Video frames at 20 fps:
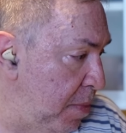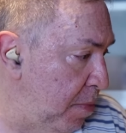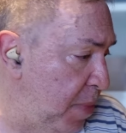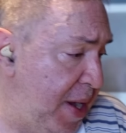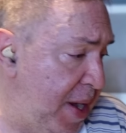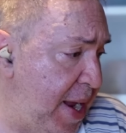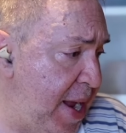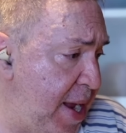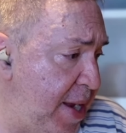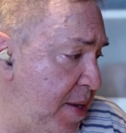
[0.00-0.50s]

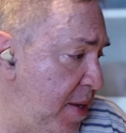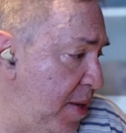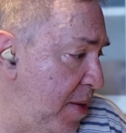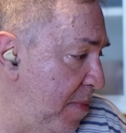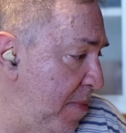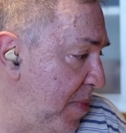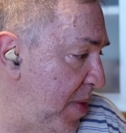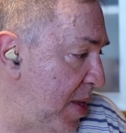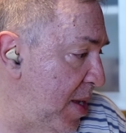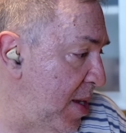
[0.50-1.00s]
But hey,
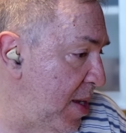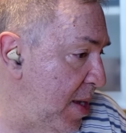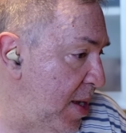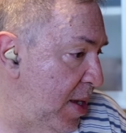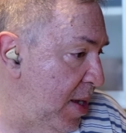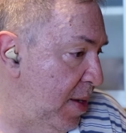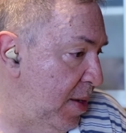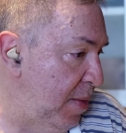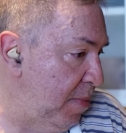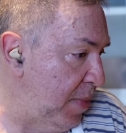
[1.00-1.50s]

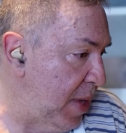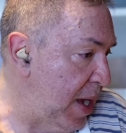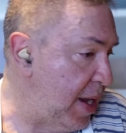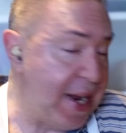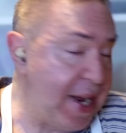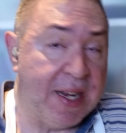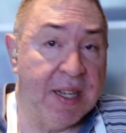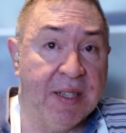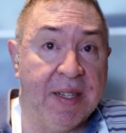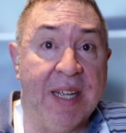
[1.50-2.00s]
and
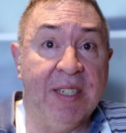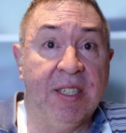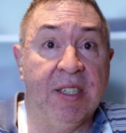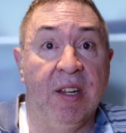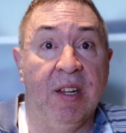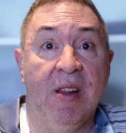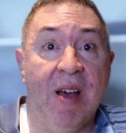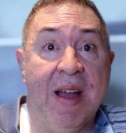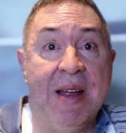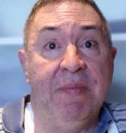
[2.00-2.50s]
I could taste
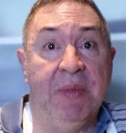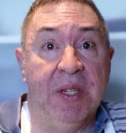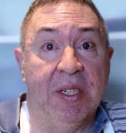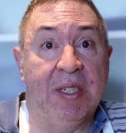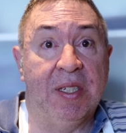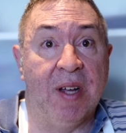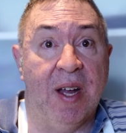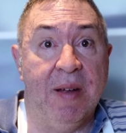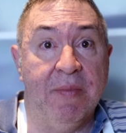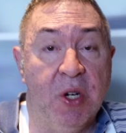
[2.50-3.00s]
the lime
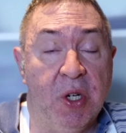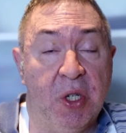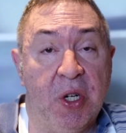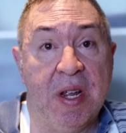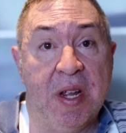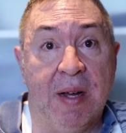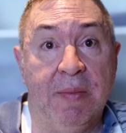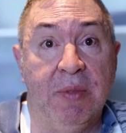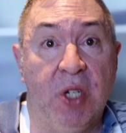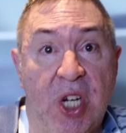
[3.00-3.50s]
this time.
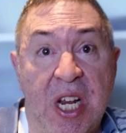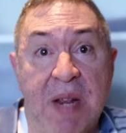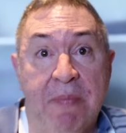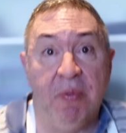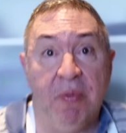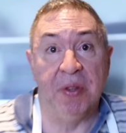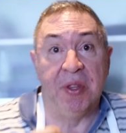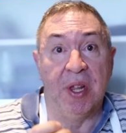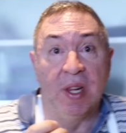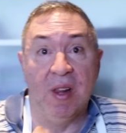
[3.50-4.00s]
Usually I'm
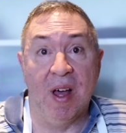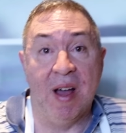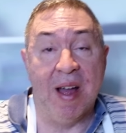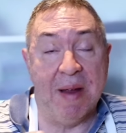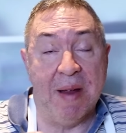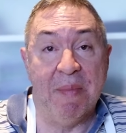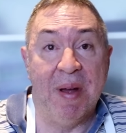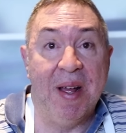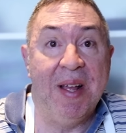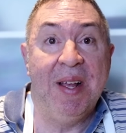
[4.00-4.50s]
cheap with the
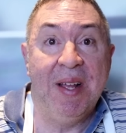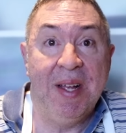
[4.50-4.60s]
lime.